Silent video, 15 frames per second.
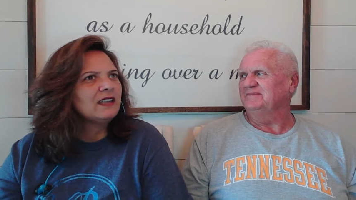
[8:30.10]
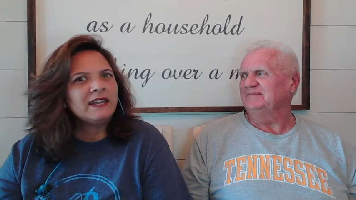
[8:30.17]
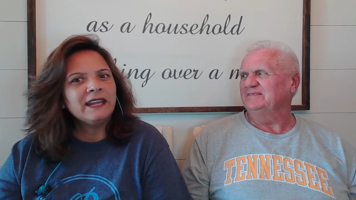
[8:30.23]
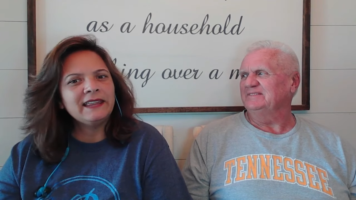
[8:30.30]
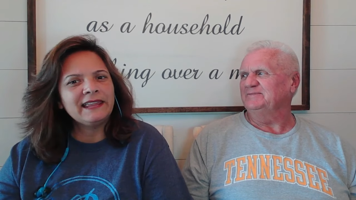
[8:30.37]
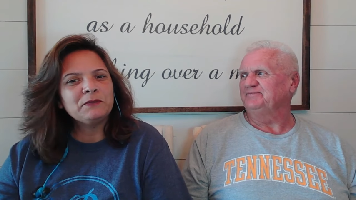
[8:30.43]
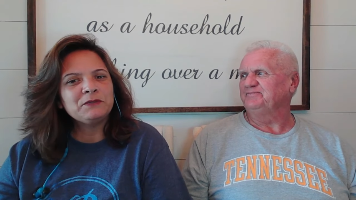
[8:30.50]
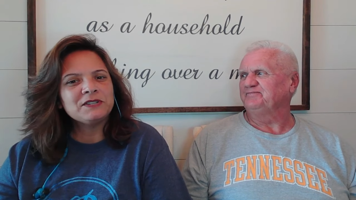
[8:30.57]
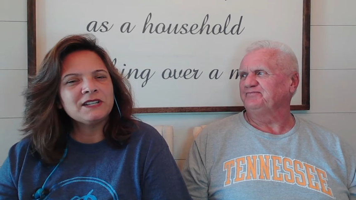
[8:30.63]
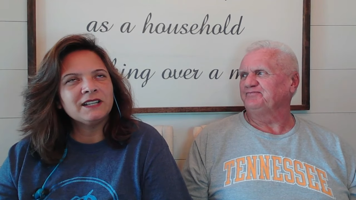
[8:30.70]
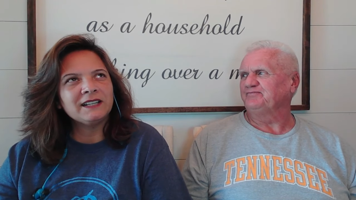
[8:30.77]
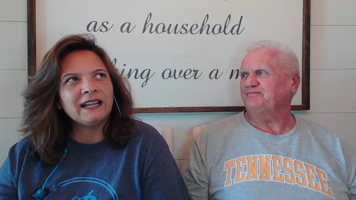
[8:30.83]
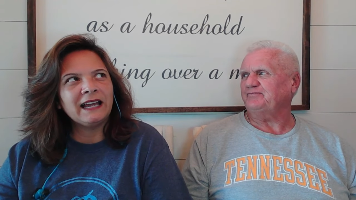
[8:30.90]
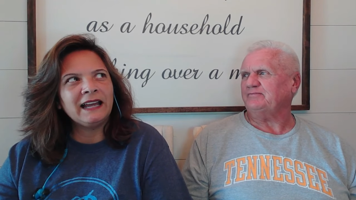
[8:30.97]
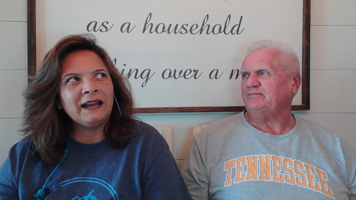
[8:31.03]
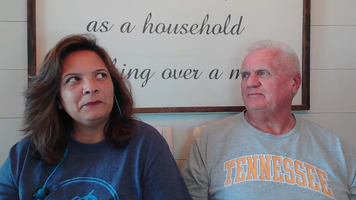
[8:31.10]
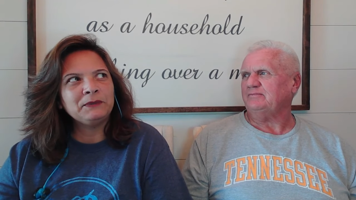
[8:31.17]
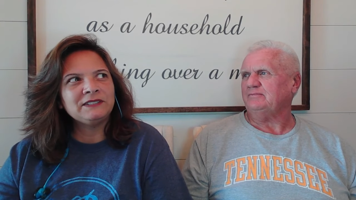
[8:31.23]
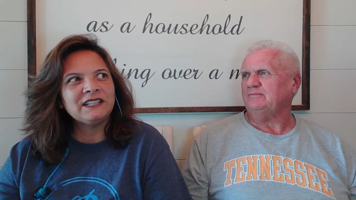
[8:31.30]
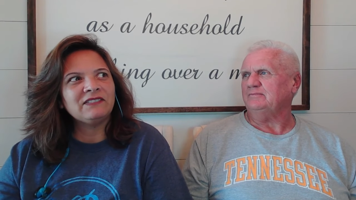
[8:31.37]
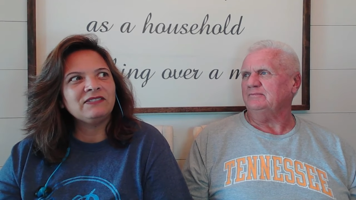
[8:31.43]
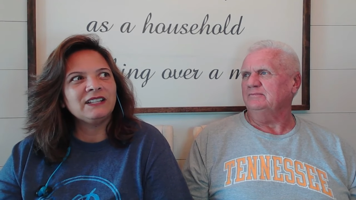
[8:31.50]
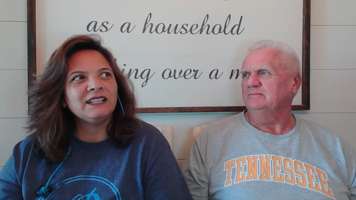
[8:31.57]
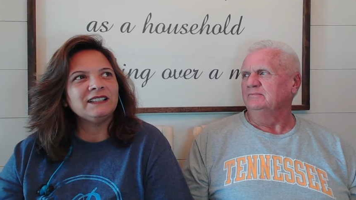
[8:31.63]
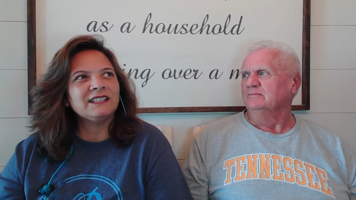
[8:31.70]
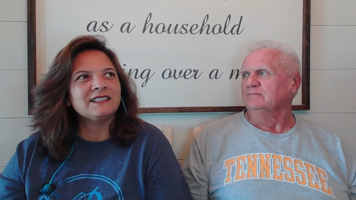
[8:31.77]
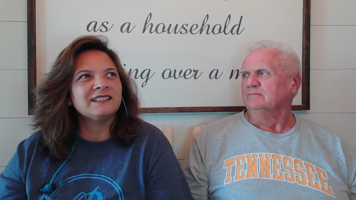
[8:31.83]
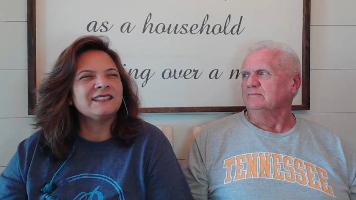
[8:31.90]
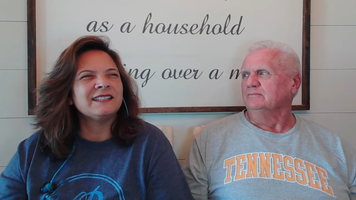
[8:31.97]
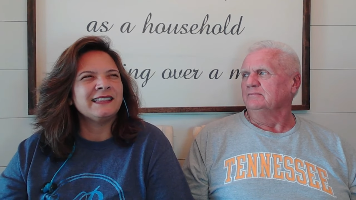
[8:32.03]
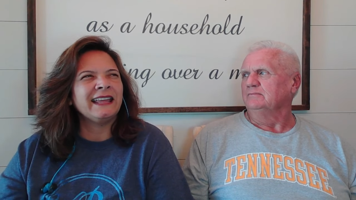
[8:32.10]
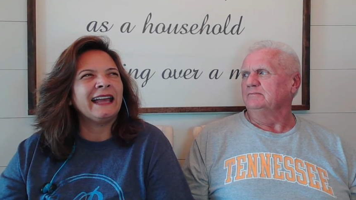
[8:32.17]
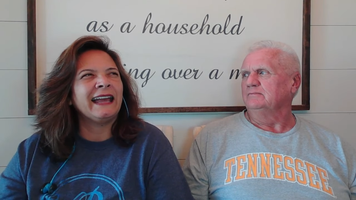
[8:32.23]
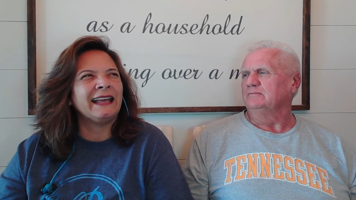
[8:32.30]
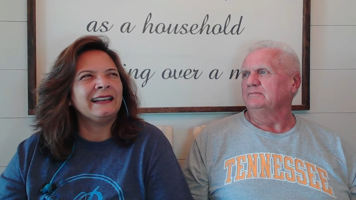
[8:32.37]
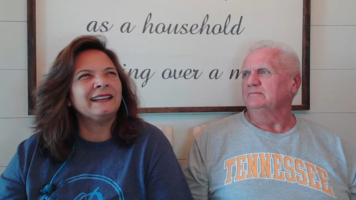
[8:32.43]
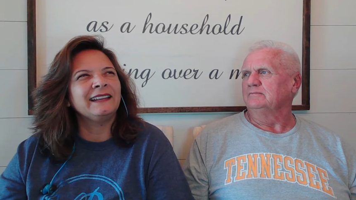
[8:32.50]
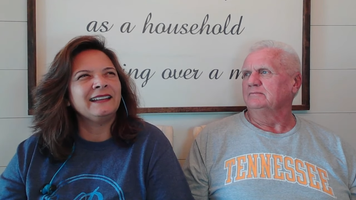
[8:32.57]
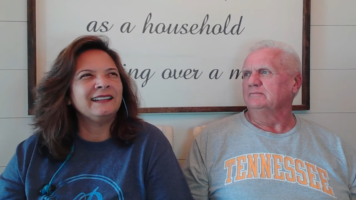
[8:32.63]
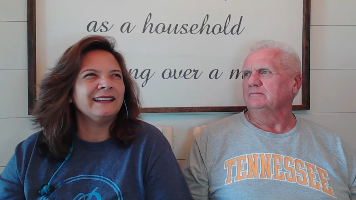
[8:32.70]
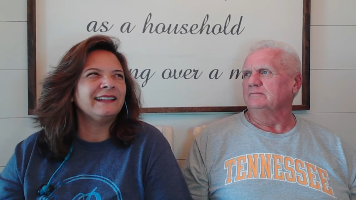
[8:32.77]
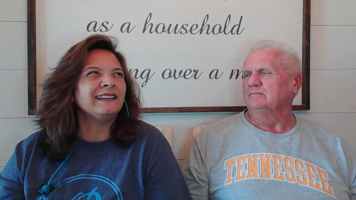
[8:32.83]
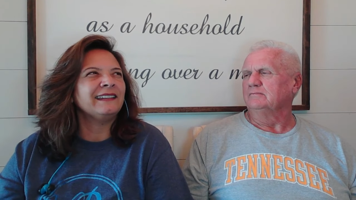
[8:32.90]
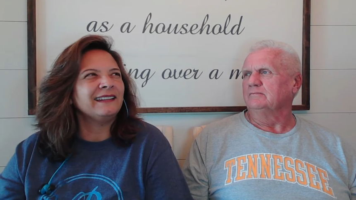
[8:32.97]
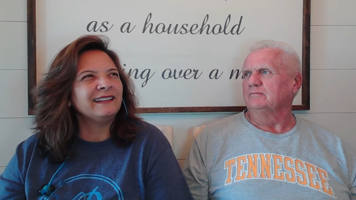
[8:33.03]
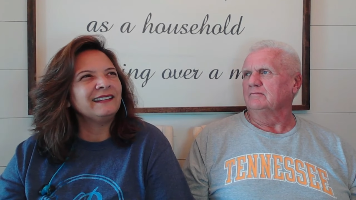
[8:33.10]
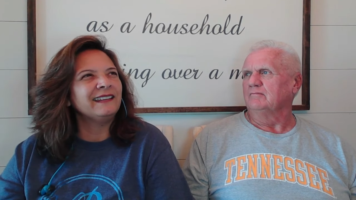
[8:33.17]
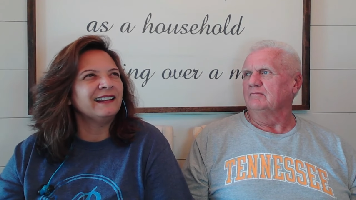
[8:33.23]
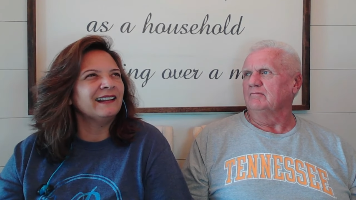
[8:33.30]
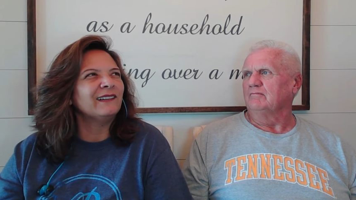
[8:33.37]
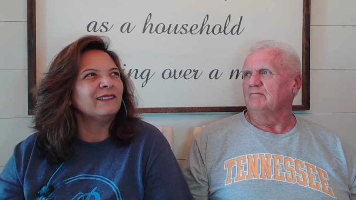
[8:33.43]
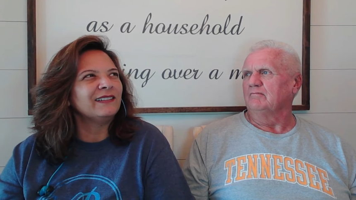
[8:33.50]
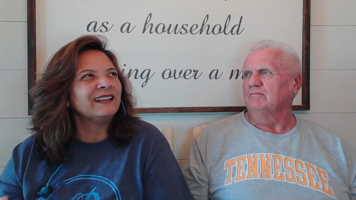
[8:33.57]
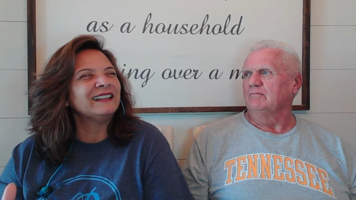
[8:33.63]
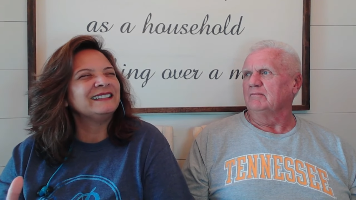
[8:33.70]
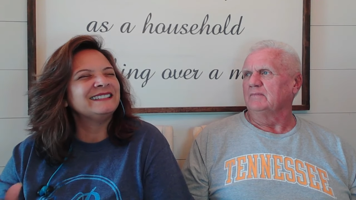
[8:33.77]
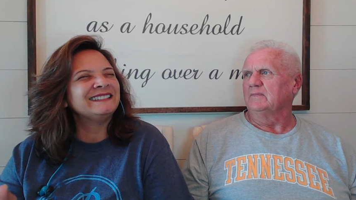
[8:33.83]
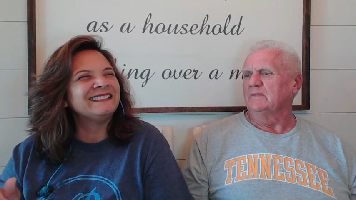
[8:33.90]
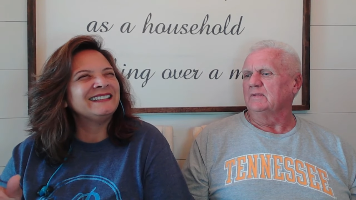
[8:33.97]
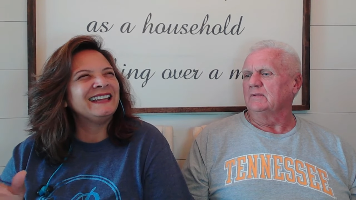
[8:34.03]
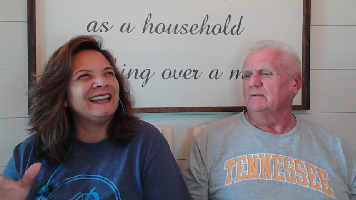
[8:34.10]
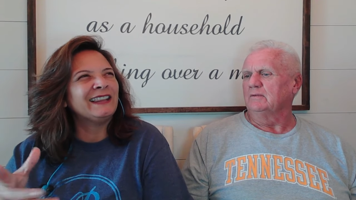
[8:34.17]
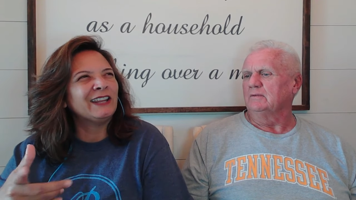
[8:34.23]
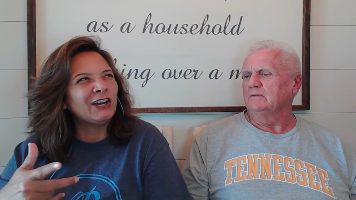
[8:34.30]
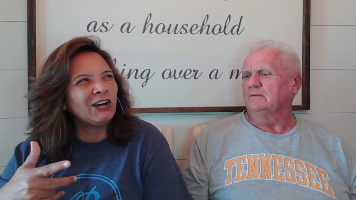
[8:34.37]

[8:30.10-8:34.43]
Speaker 1: Yeah, that was good. I, I would definitely listen to that. You know, it, in the